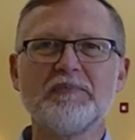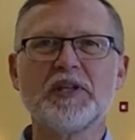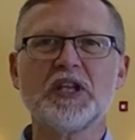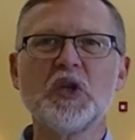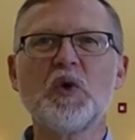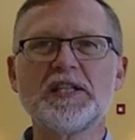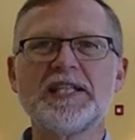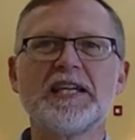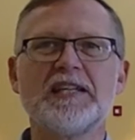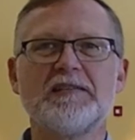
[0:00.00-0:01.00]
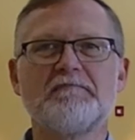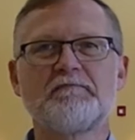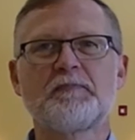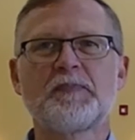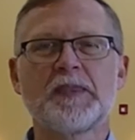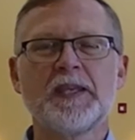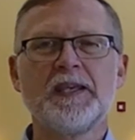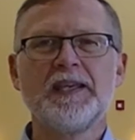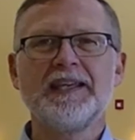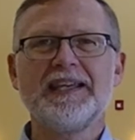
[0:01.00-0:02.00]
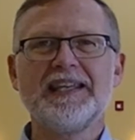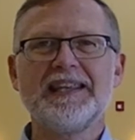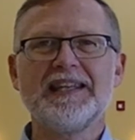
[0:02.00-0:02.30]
but the Lord did. And